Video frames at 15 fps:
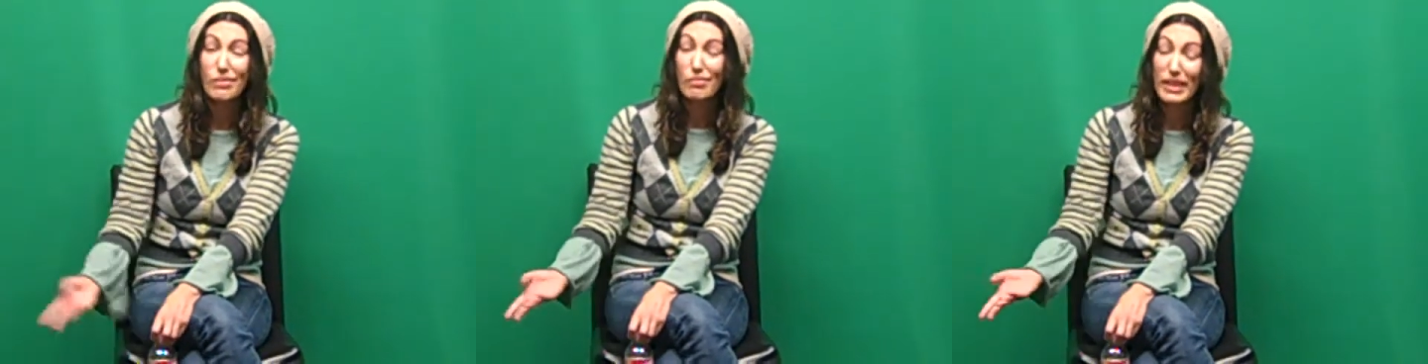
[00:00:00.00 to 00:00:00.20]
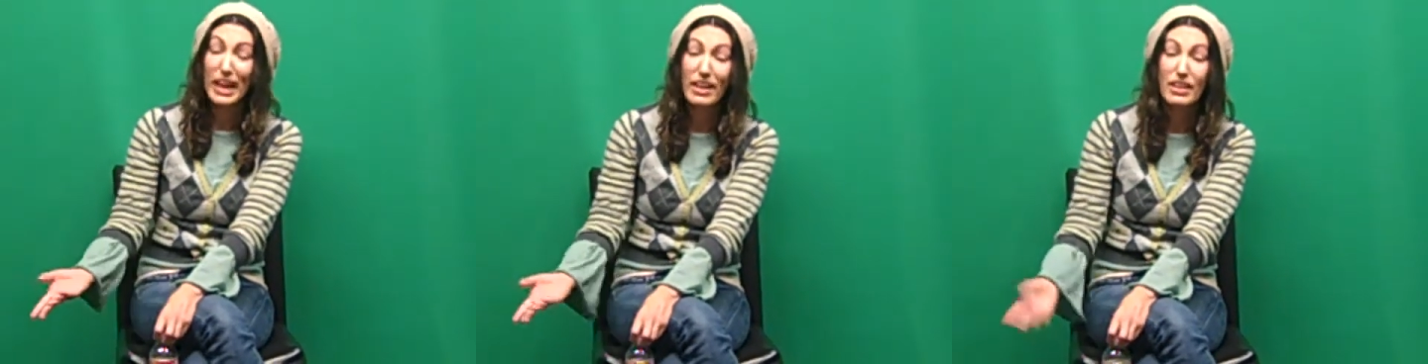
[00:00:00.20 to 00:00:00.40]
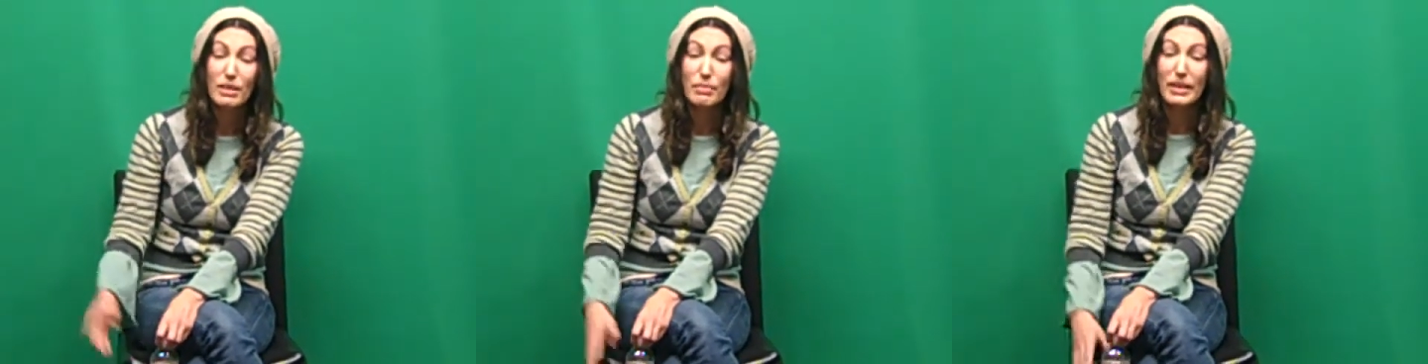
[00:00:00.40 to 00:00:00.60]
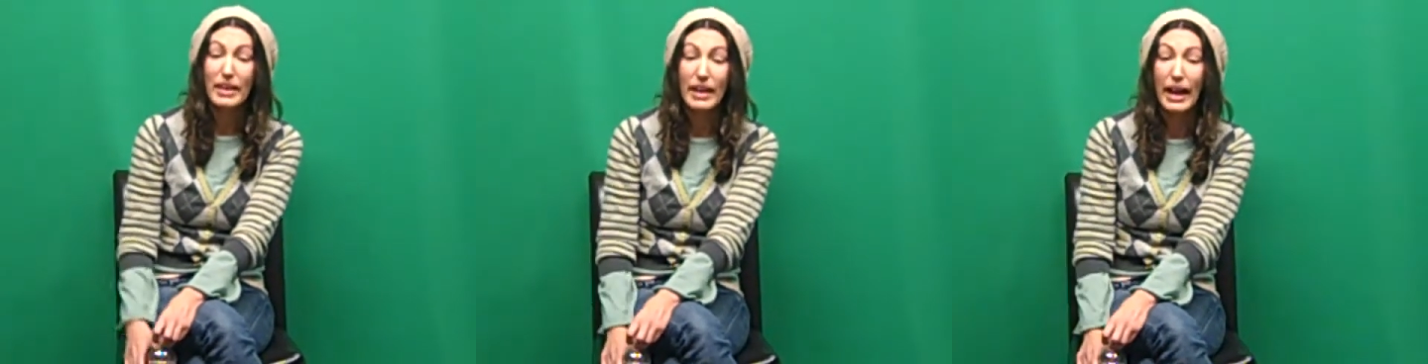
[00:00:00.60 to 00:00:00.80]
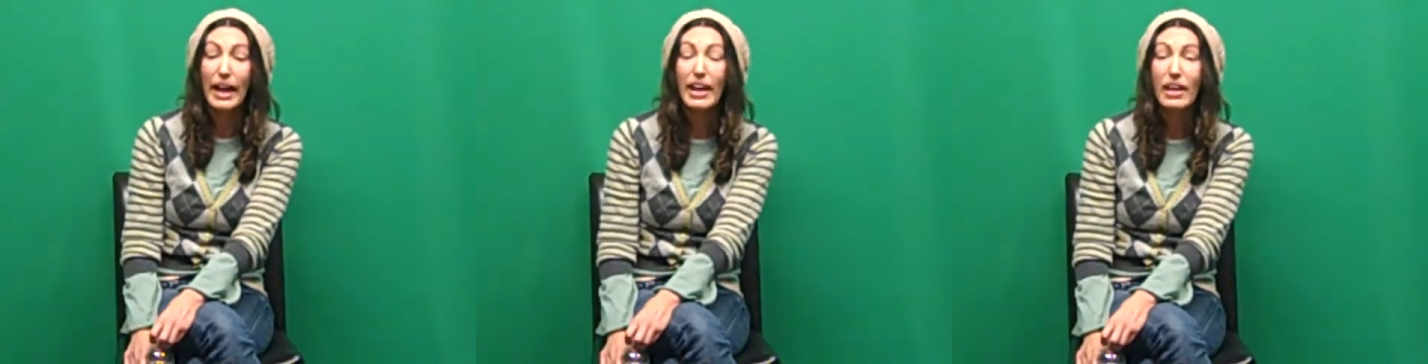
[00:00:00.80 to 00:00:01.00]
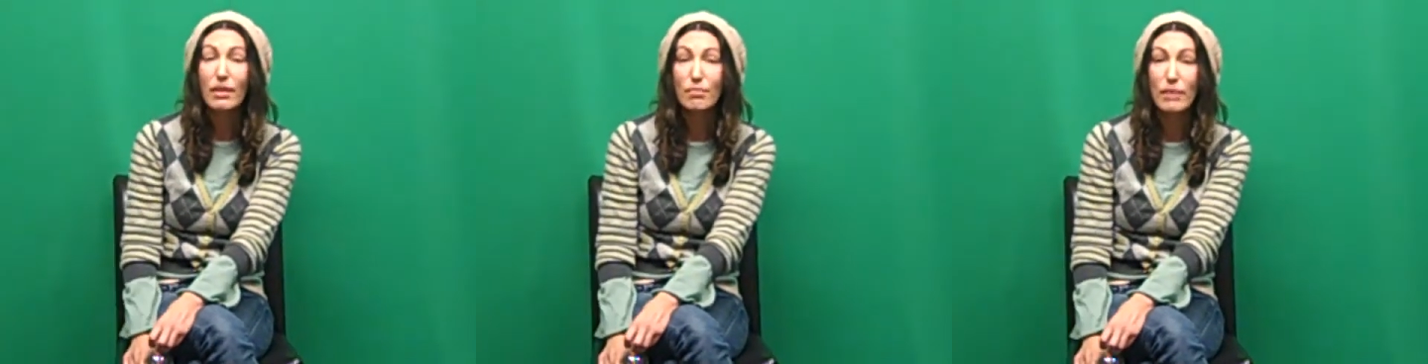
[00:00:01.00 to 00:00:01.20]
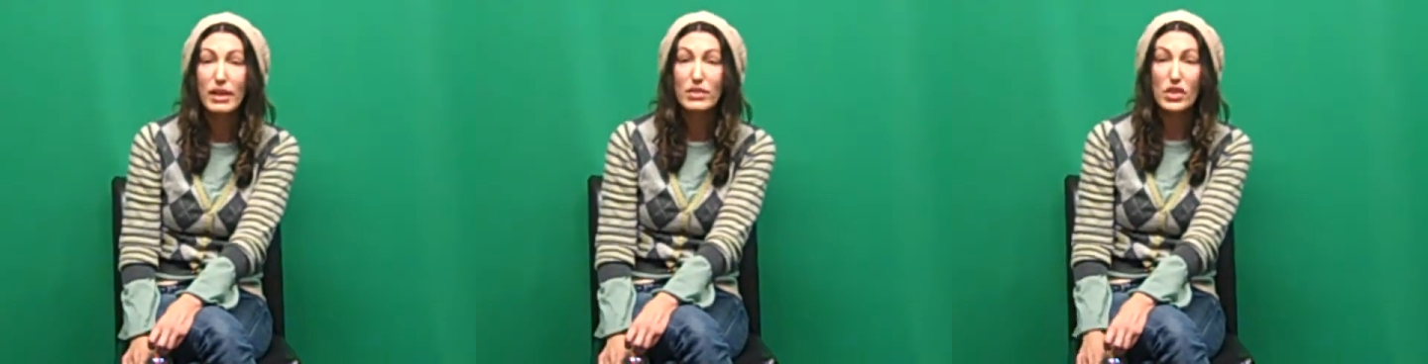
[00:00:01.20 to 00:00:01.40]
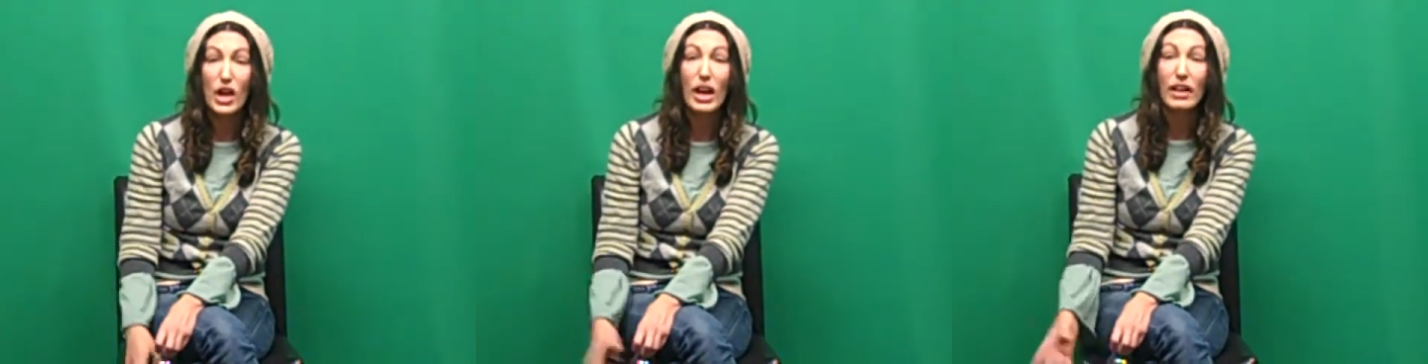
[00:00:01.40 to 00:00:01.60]
And Kelly being 8, my
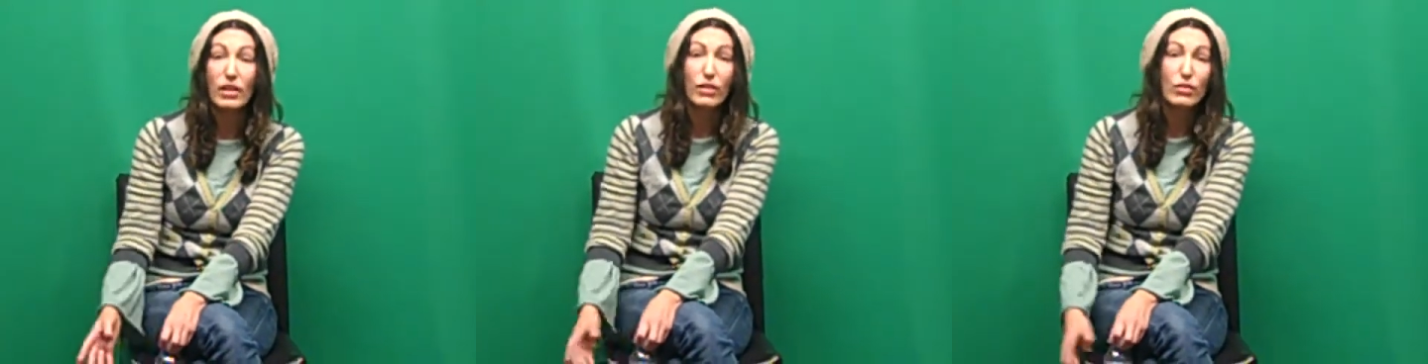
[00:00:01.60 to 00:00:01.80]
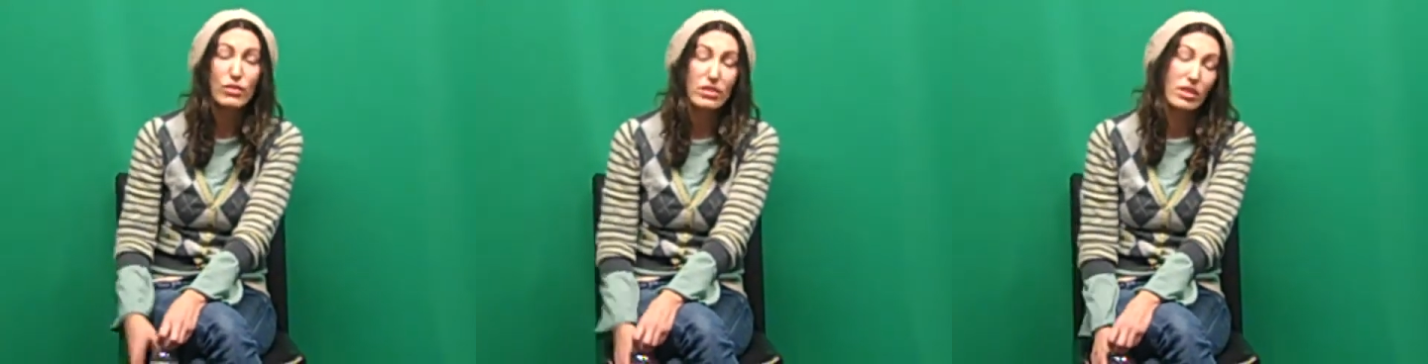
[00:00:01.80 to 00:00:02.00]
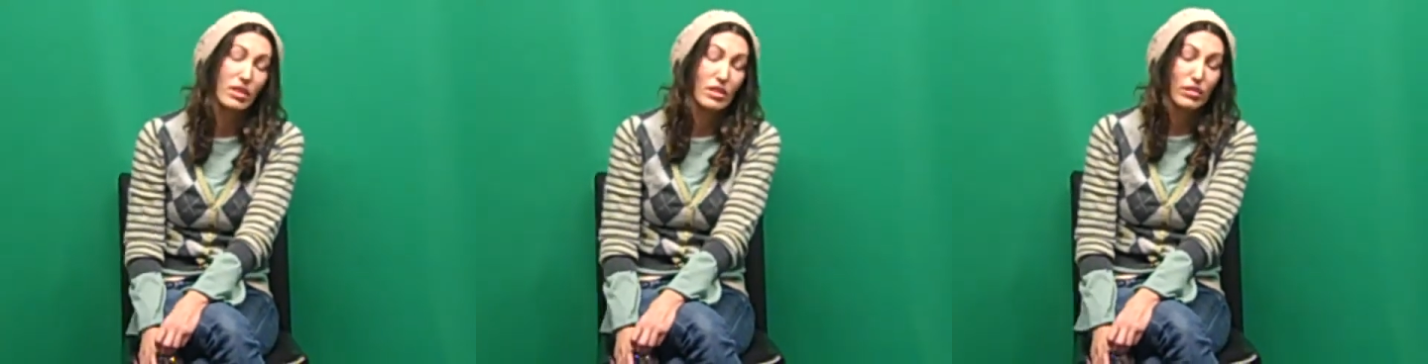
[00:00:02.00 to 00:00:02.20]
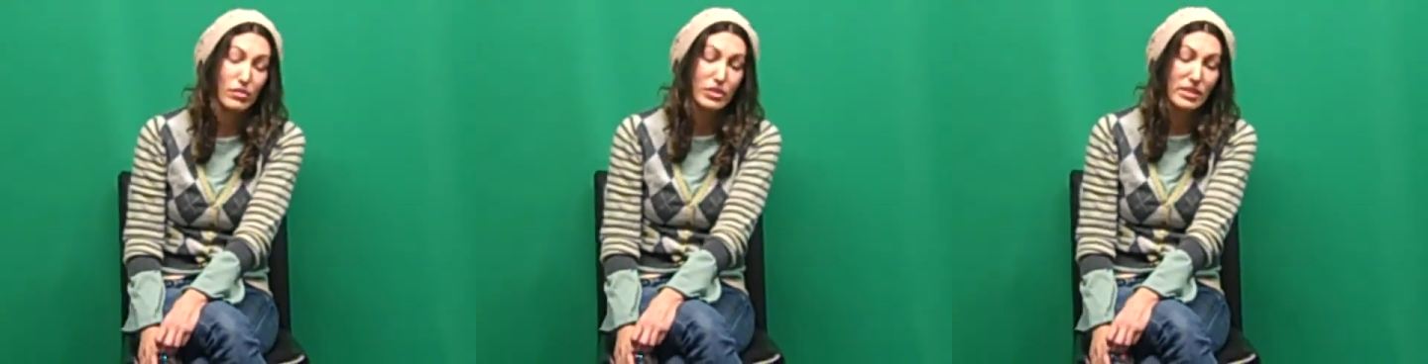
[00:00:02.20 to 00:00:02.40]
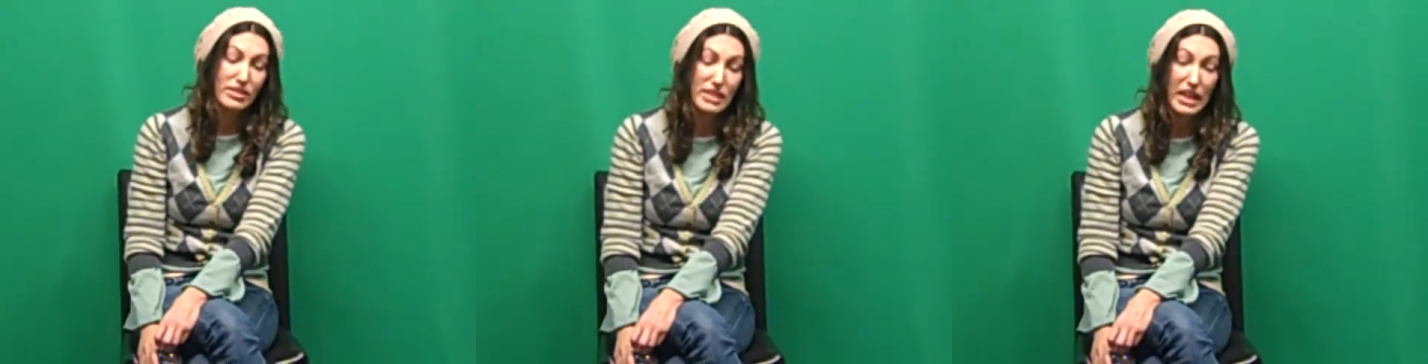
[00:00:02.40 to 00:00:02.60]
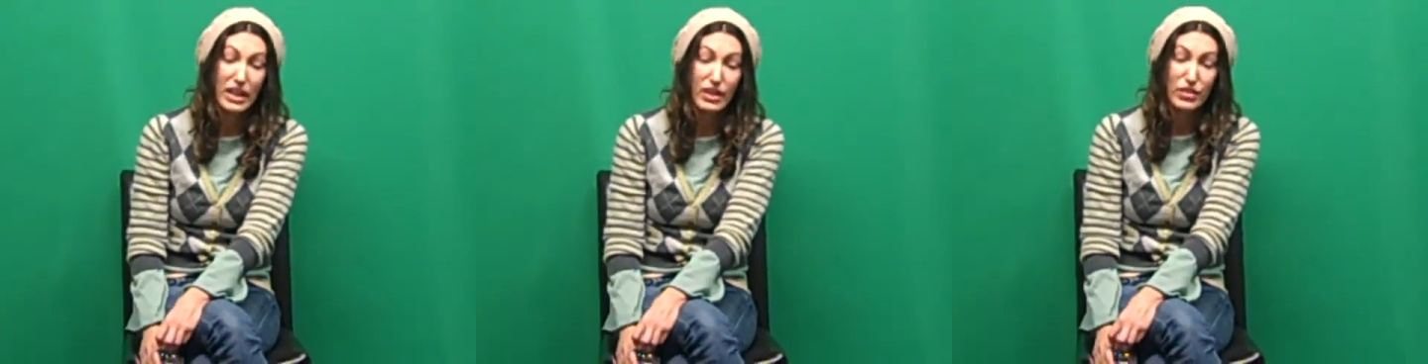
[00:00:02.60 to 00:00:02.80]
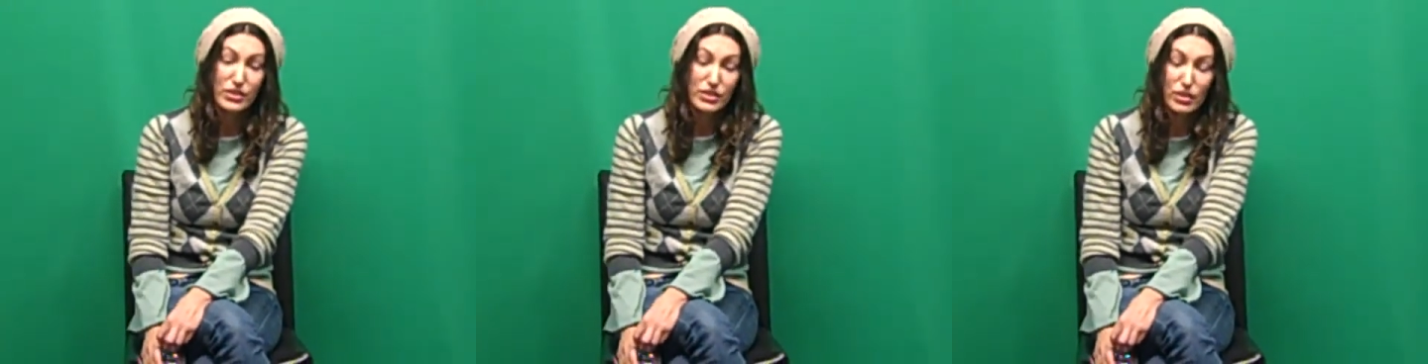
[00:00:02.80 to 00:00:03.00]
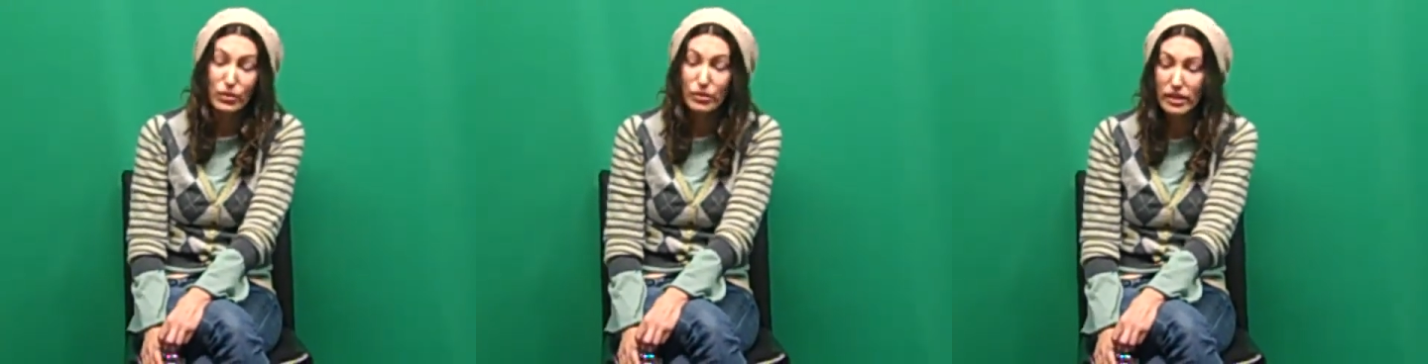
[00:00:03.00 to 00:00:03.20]
child, she's 8
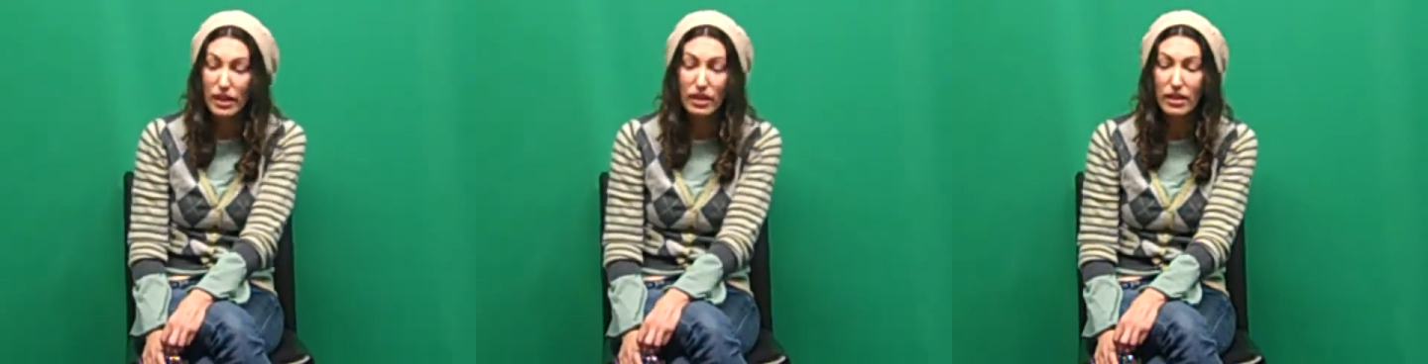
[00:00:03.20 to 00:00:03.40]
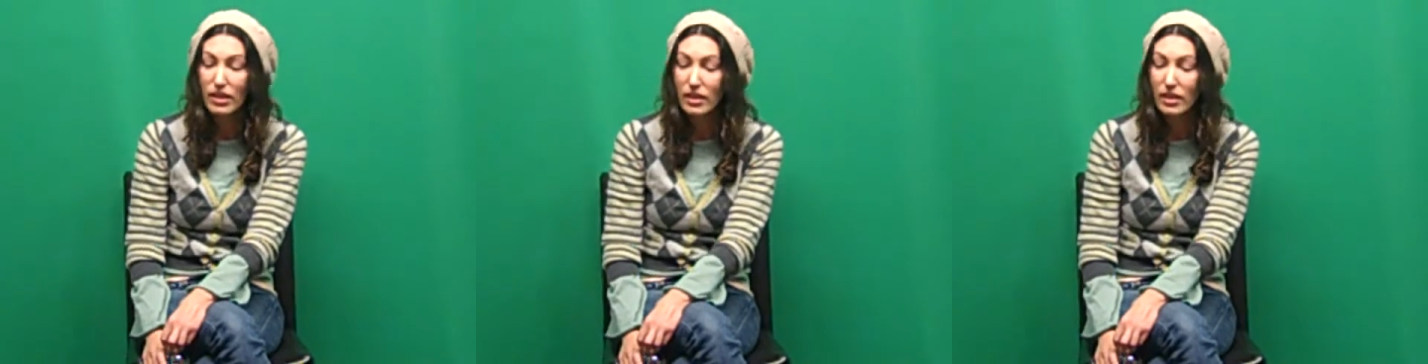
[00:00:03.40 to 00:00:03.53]
years old,